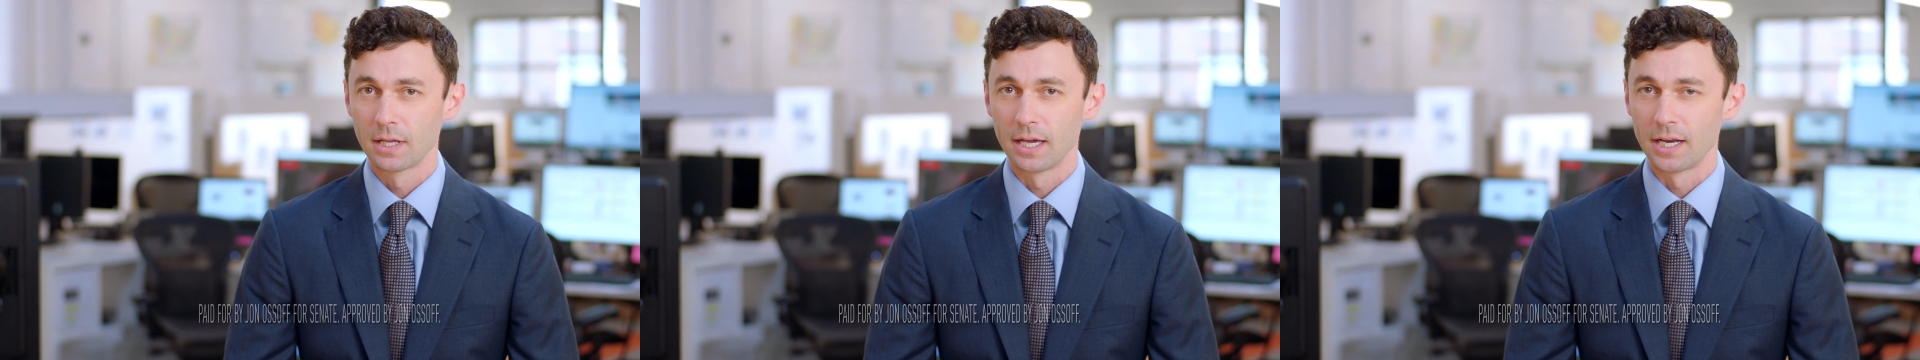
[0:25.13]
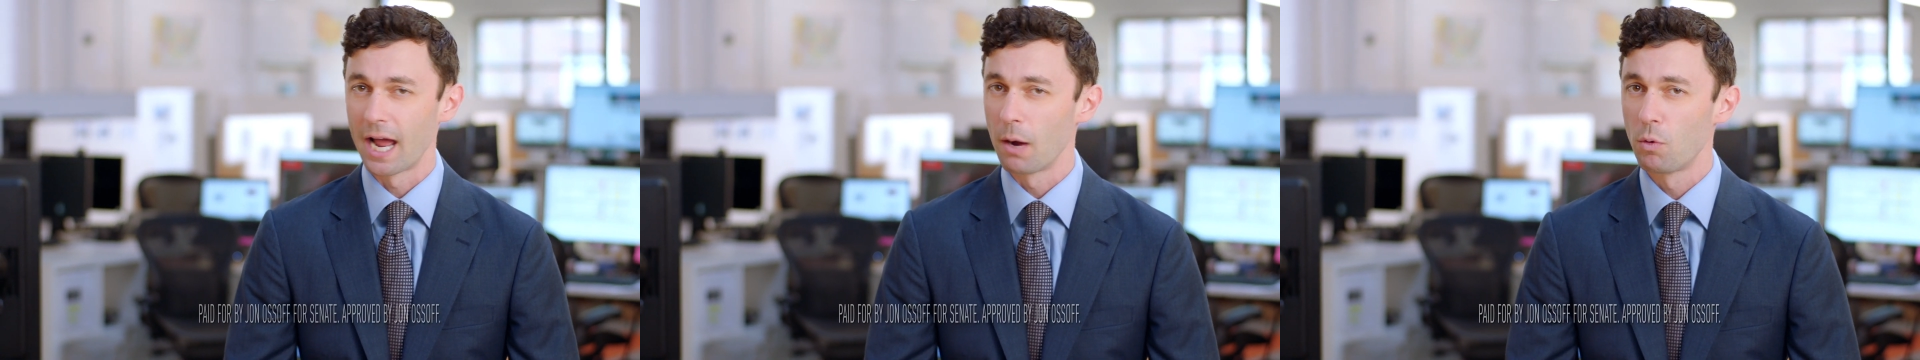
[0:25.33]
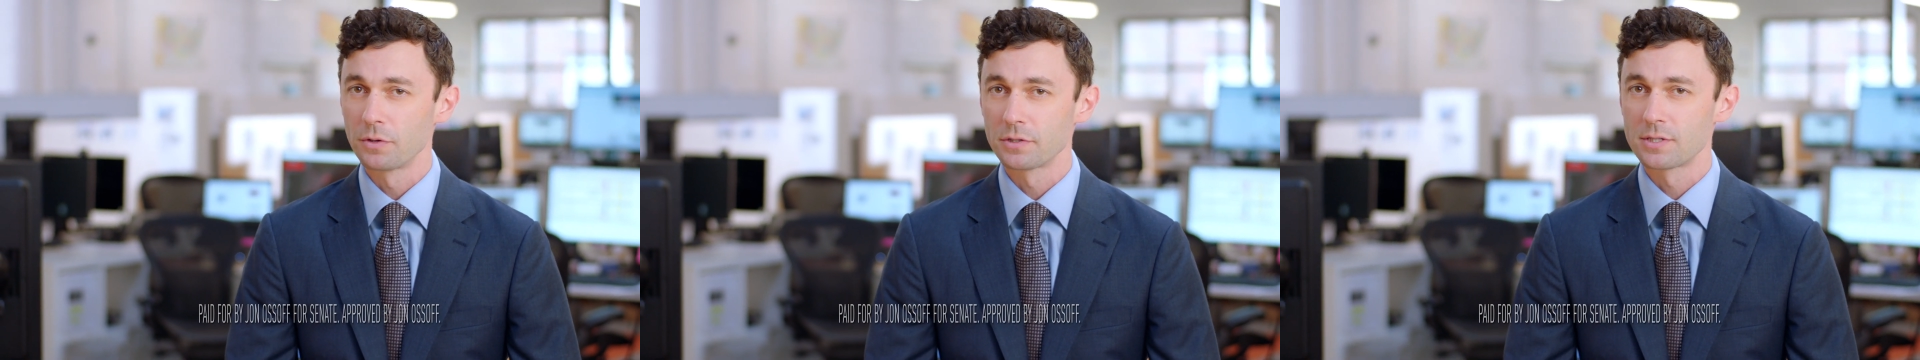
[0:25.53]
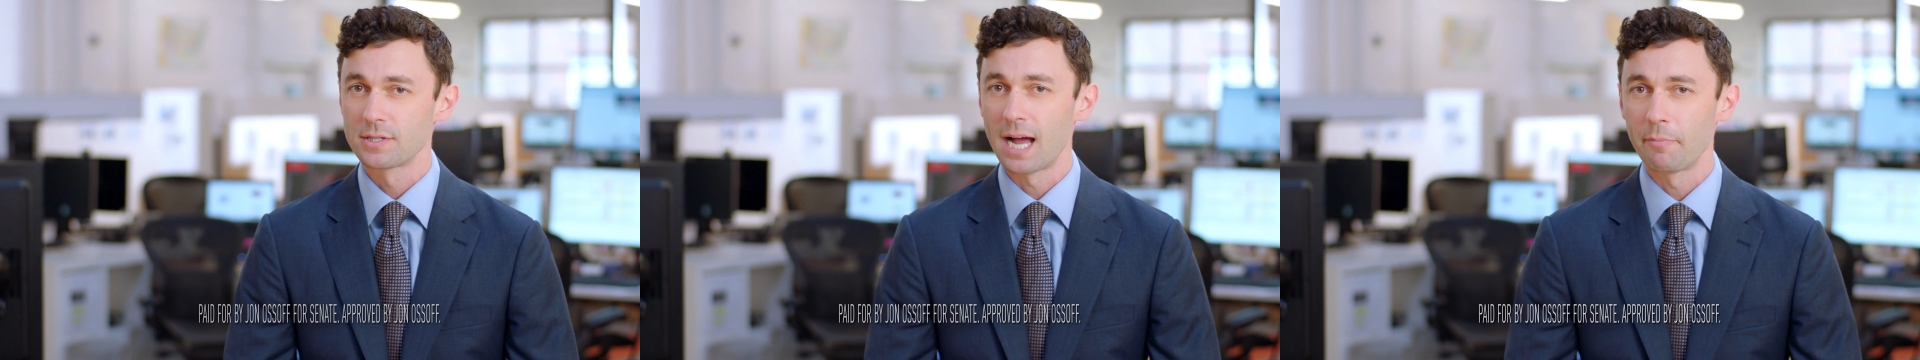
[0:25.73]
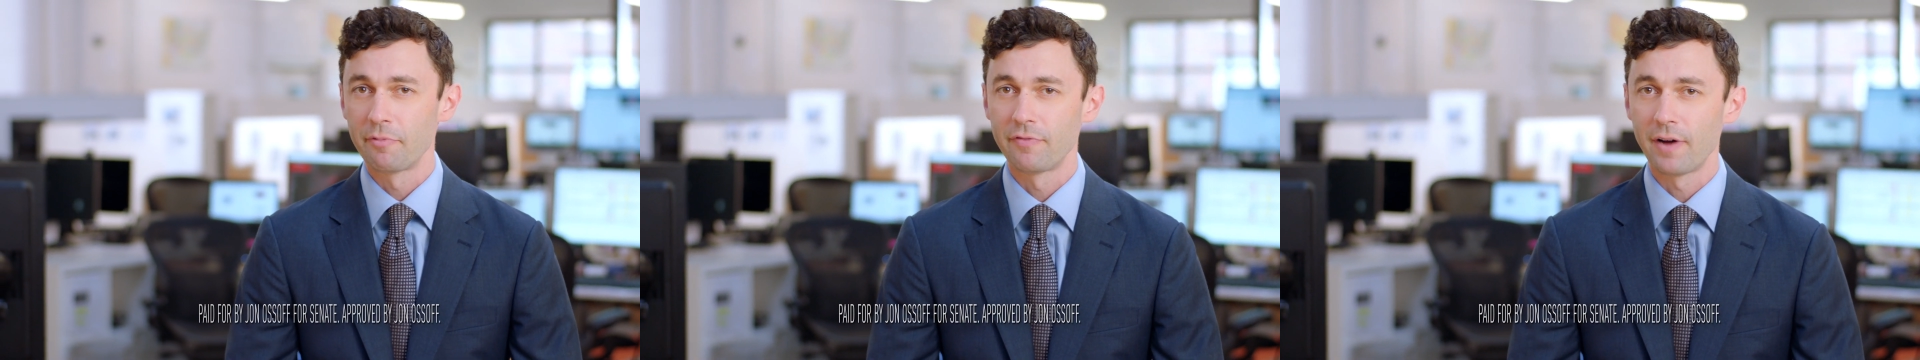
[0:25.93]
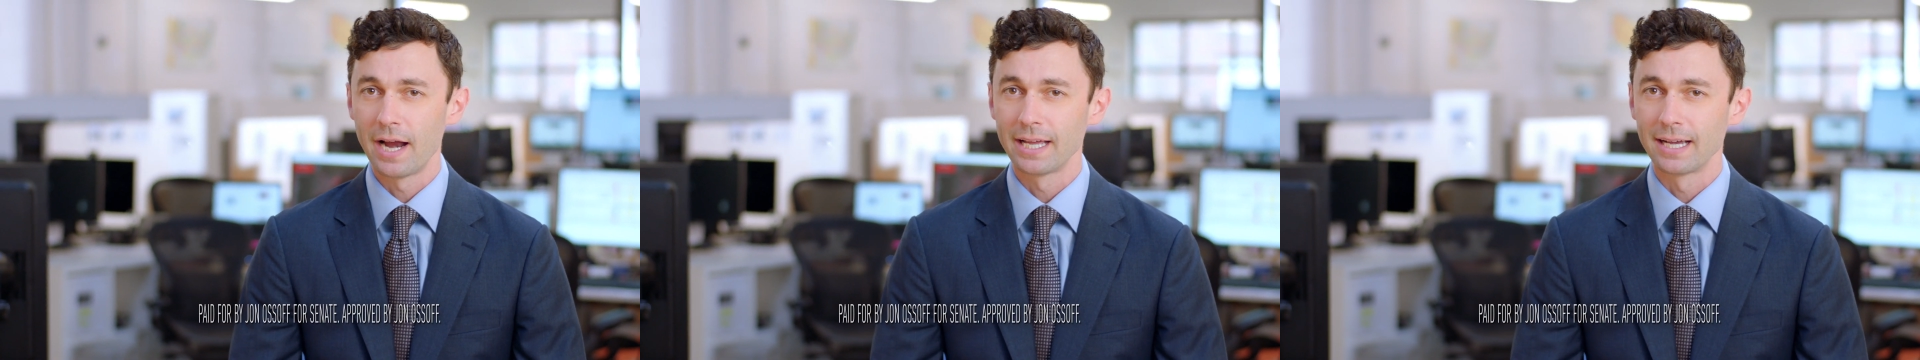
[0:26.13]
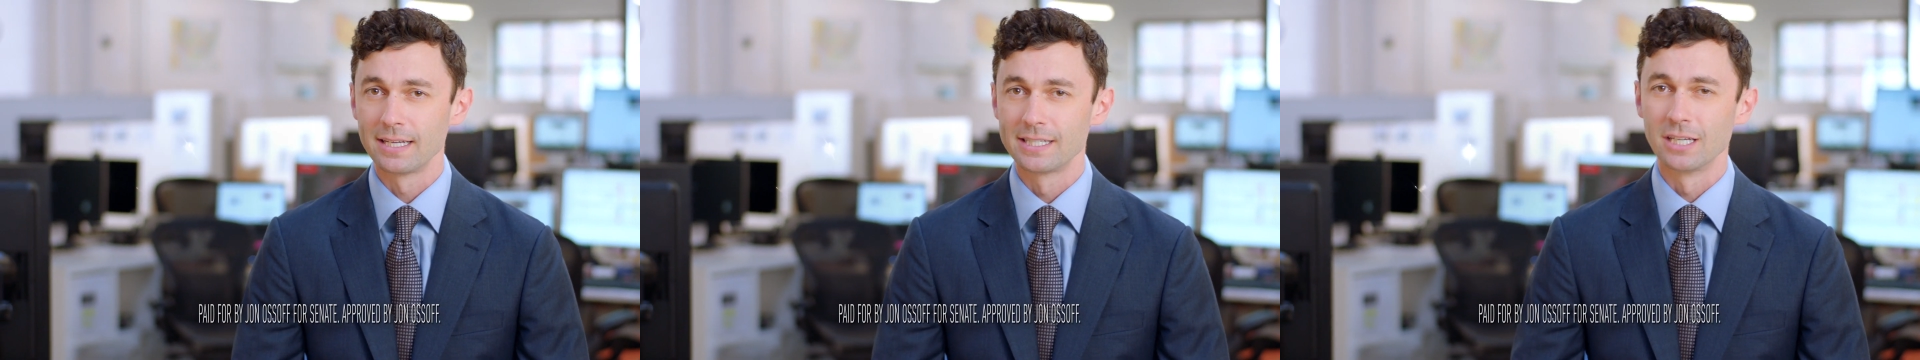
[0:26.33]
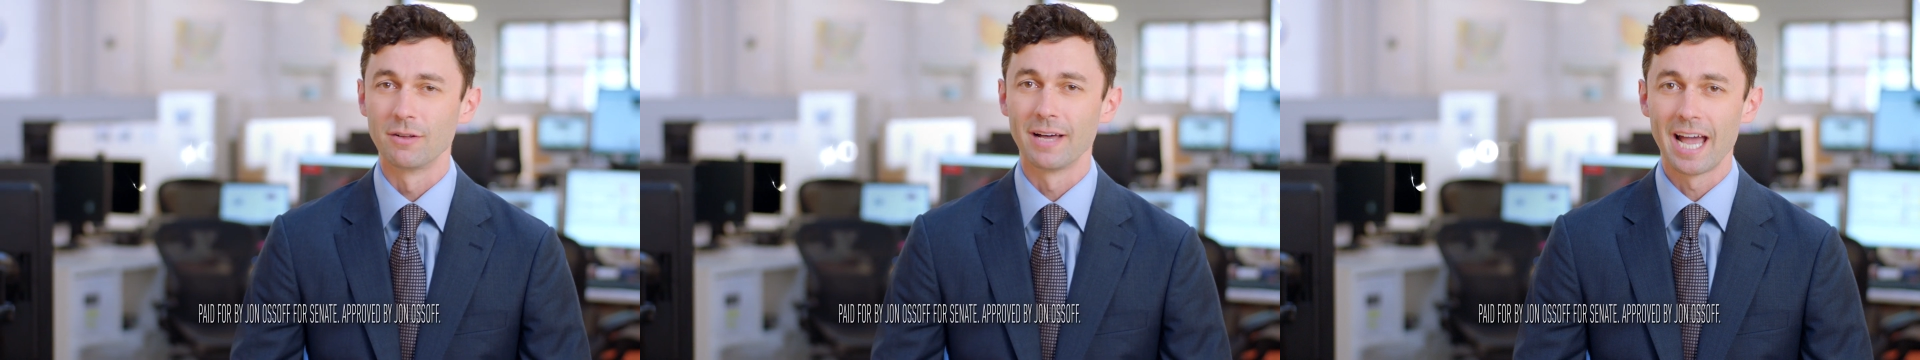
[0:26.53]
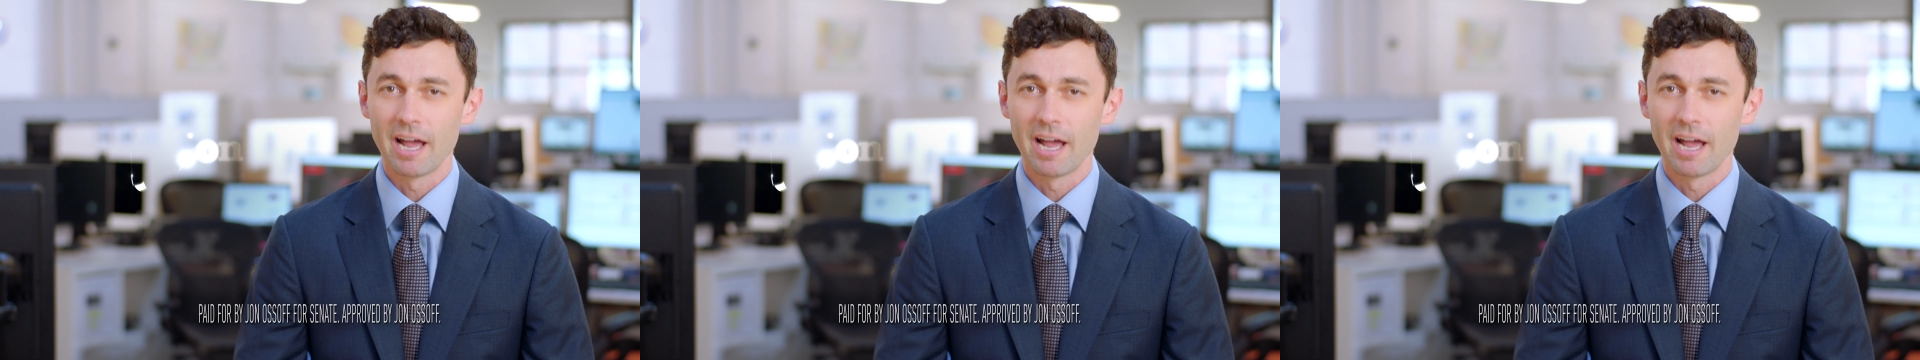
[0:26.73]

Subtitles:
and I won't stop fighting until